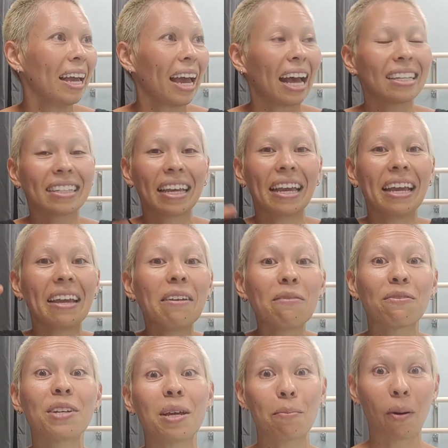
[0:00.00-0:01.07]
has
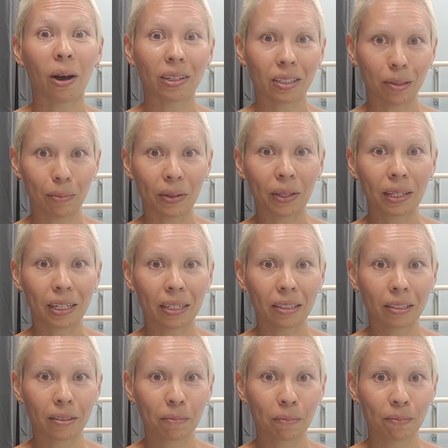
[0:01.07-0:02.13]
infinite
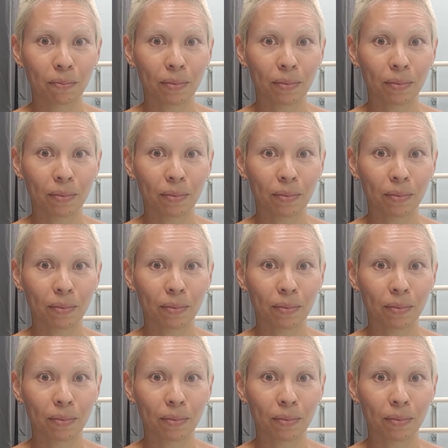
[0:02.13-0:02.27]
possibilities.